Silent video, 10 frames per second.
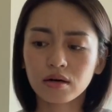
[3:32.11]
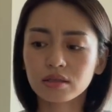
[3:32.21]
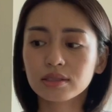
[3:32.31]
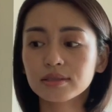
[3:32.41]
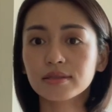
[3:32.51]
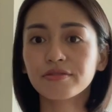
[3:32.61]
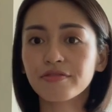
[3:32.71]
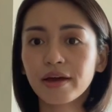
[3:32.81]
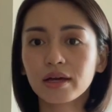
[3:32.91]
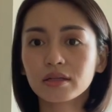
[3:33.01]

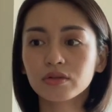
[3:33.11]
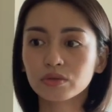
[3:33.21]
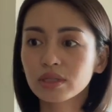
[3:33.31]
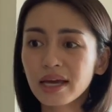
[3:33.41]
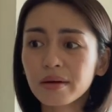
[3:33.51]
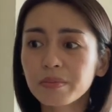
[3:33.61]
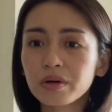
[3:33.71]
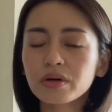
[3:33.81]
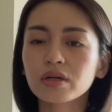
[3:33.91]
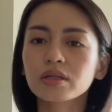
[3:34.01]
disinfect the
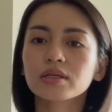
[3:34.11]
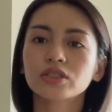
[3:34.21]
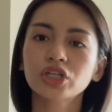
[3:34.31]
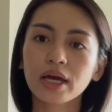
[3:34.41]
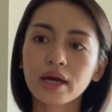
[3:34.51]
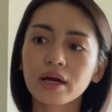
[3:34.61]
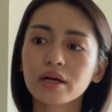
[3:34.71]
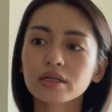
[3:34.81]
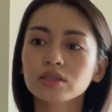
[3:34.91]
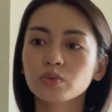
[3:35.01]
table, the
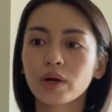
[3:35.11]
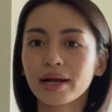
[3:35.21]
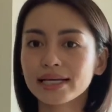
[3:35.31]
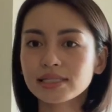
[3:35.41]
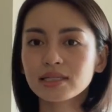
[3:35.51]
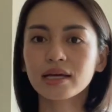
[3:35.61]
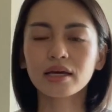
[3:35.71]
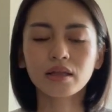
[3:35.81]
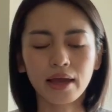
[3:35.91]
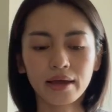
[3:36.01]
chairs, where I
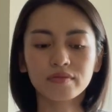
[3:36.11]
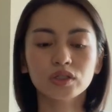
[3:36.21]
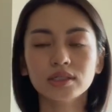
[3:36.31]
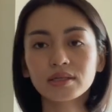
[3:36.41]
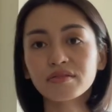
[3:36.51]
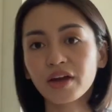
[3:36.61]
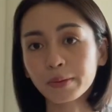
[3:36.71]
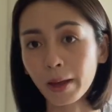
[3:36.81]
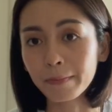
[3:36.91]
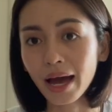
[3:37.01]
sit. I have to disinfect
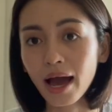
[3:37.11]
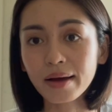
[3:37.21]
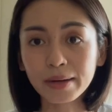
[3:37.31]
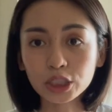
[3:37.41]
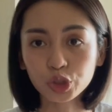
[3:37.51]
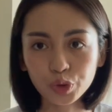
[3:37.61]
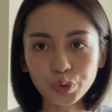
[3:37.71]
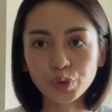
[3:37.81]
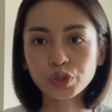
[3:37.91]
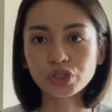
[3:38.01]
my bag, my
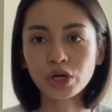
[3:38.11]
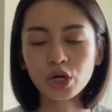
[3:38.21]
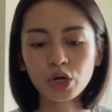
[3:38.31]
shoes.